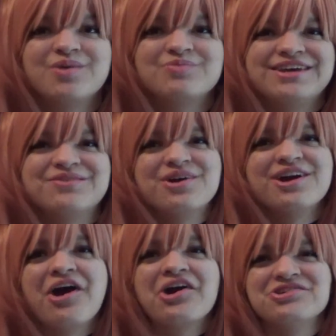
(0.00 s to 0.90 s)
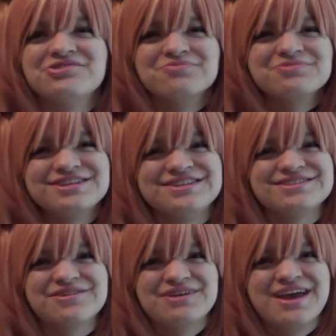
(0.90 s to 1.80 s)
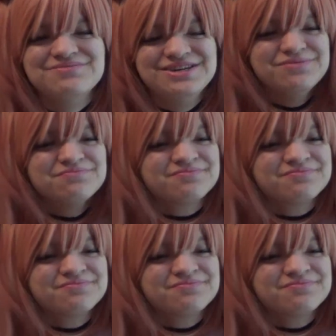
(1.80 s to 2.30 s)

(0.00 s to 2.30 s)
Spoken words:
I'm like, where are you? Please come get me.